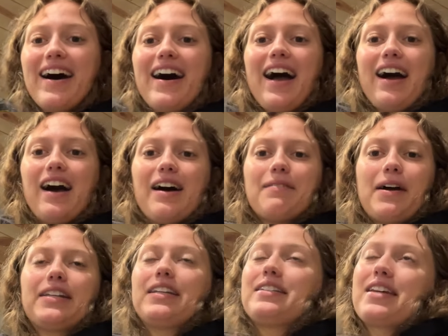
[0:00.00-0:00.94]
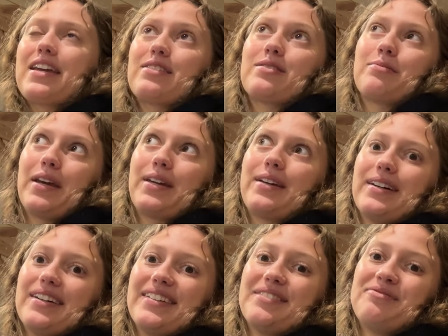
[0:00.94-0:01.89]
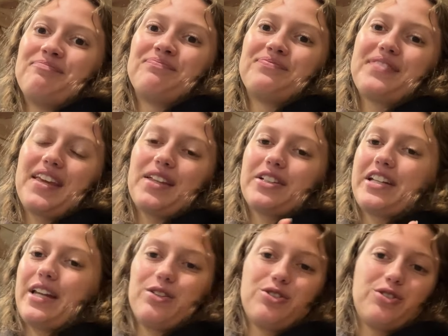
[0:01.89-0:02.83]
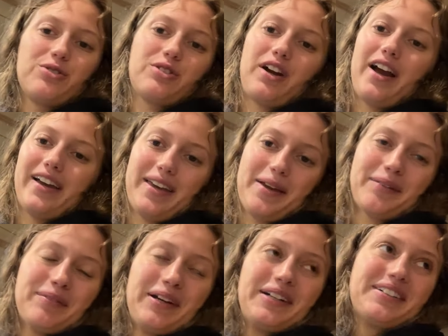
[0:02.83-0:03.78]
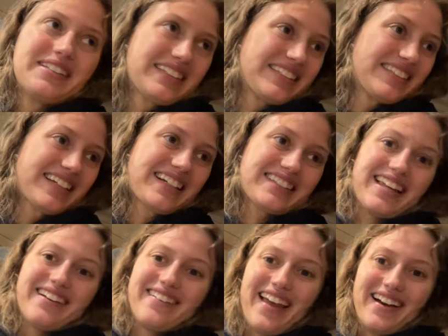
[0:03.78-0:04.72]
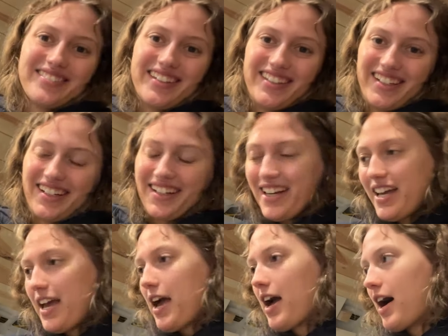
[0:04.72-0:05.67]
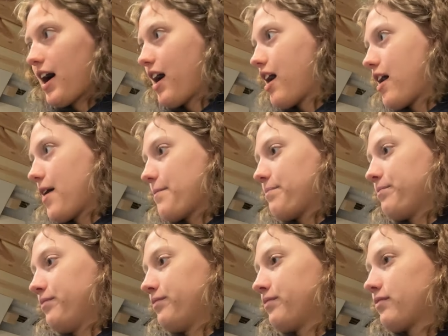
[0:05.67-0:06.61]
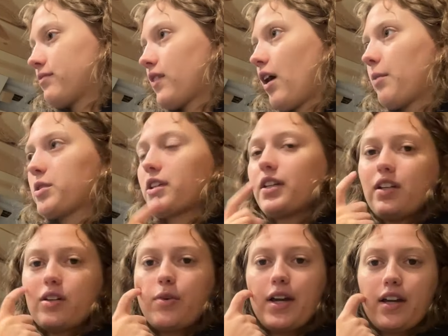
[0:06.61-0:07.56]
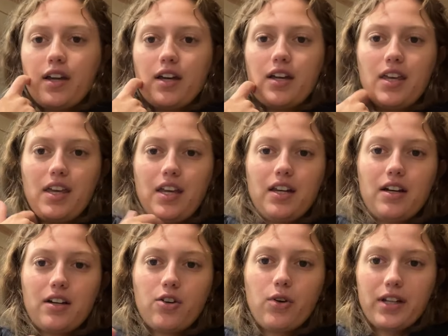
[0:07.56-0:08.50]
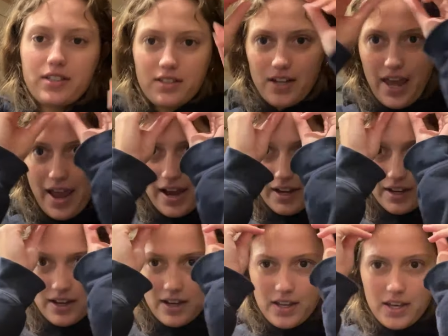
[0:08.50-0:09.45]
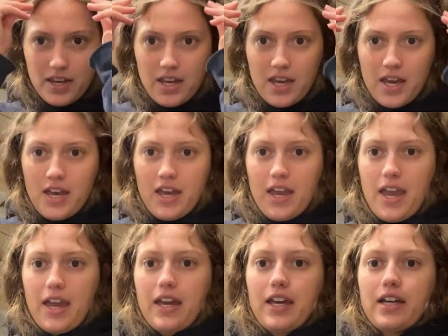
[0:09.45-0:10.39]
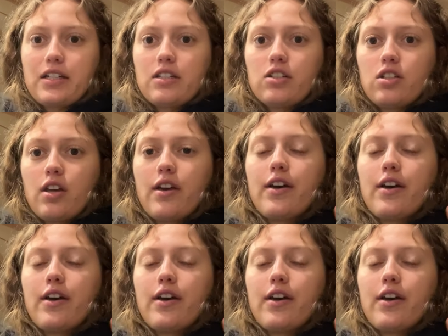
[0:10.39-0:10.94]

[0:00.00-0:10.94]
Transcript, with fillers: I need to get some like good either tennis shoes or hiking boots, because I don't have either. I'm just gonna eat a quick snack and